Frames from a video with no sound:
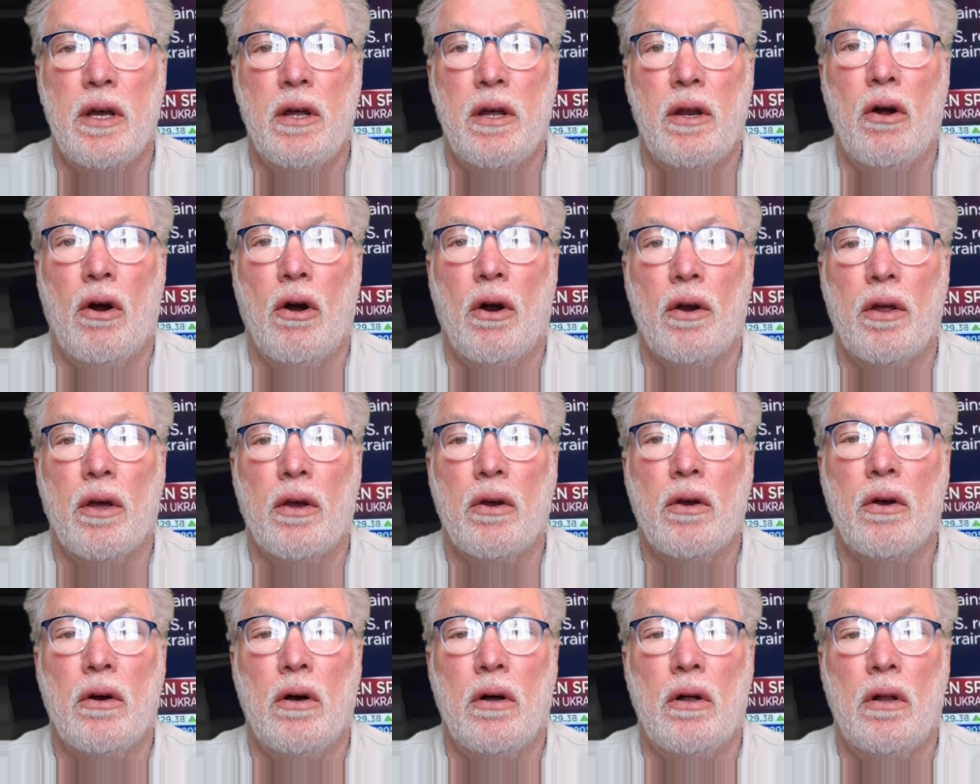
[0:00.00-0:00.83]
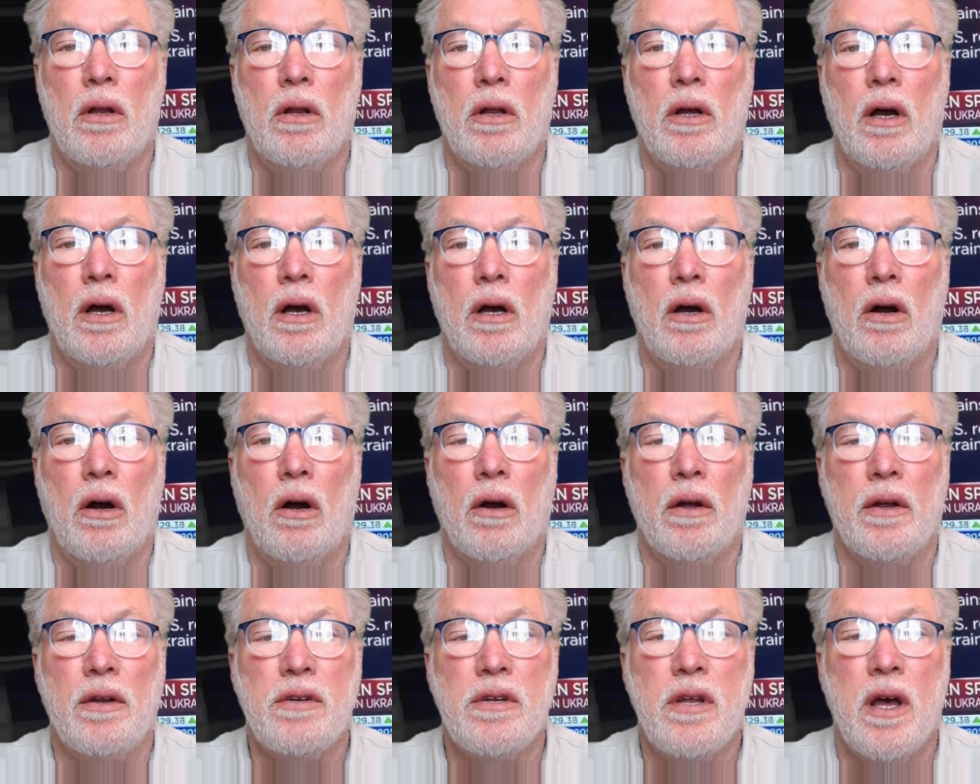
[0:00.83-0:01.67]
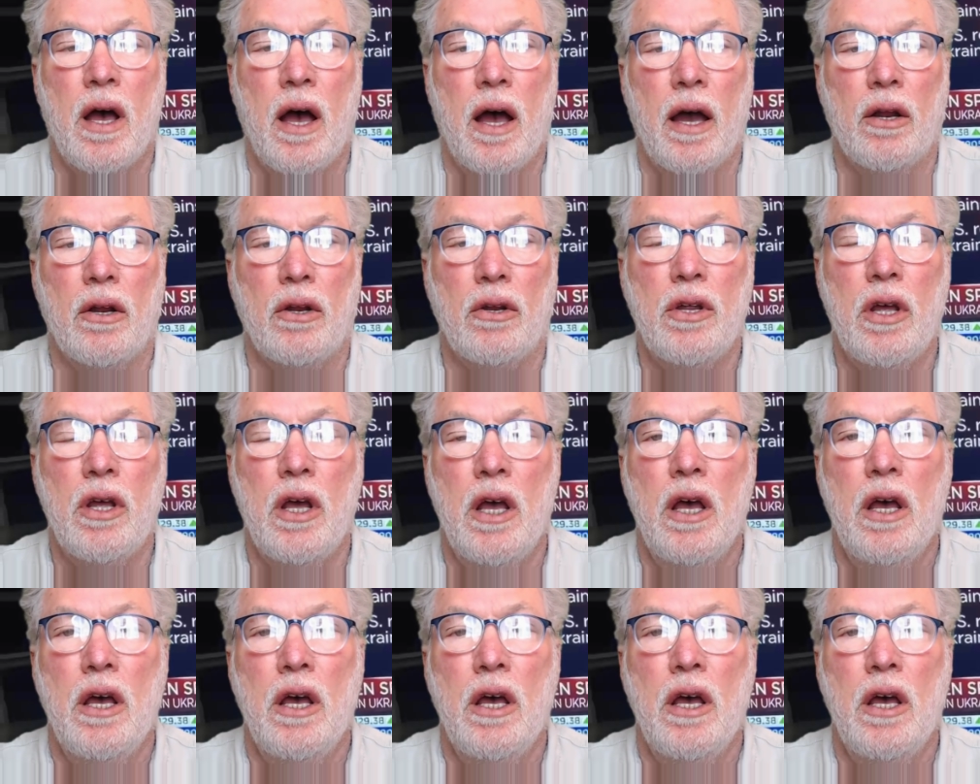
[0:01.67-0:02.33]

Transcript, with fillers: and article uh, are entitled